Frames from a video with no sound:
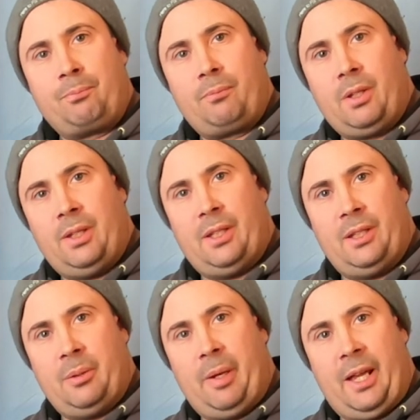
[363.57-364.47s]
and then
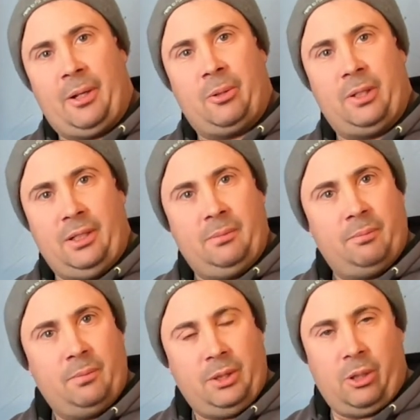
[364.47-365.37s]
the battery,
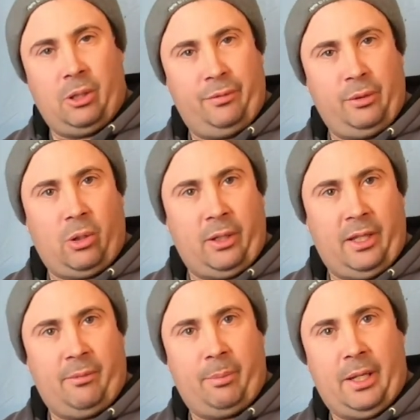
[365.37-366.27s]
if you already
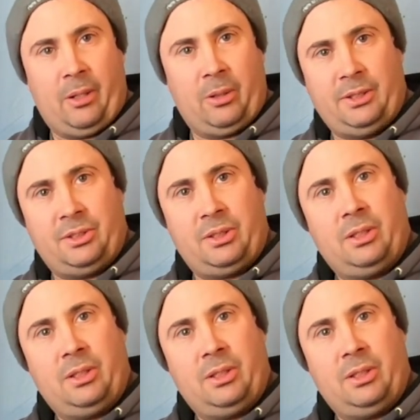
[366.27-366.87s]
have batteries.